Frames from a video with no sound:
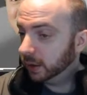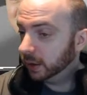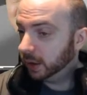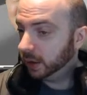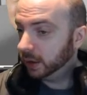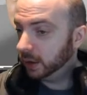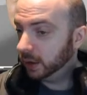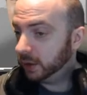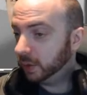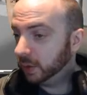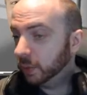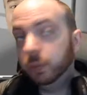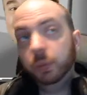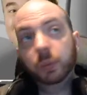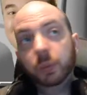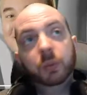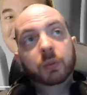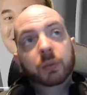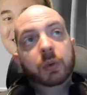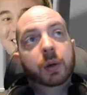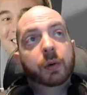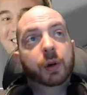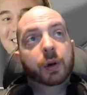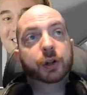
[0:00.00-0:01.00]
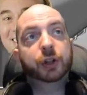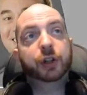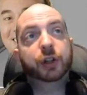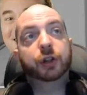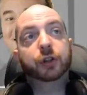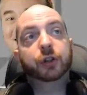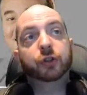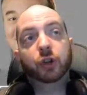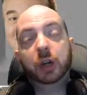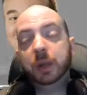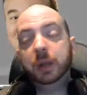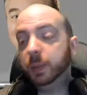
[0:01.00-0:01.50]
You can just rewatch the
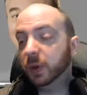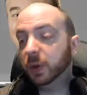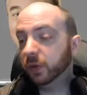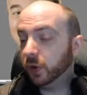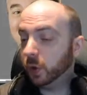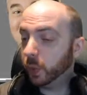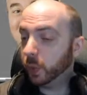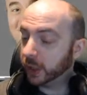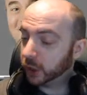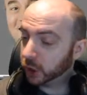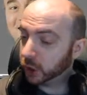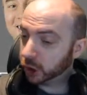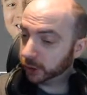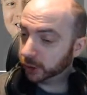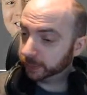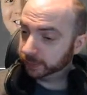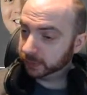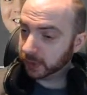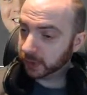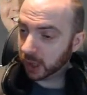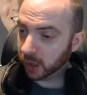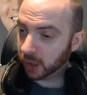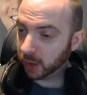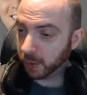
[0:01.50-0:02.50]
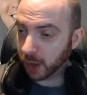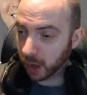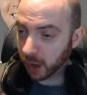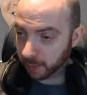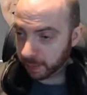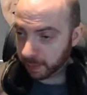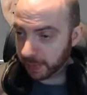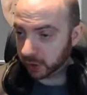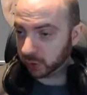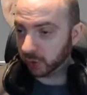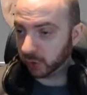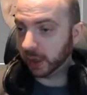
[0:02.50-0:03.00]
stream if you wish. I'll
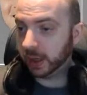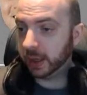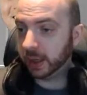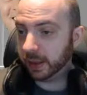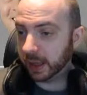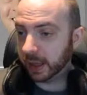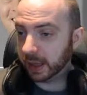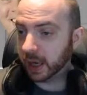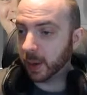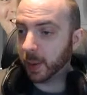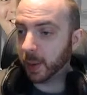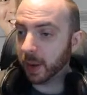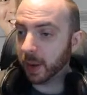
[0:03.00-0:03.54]
make sure they go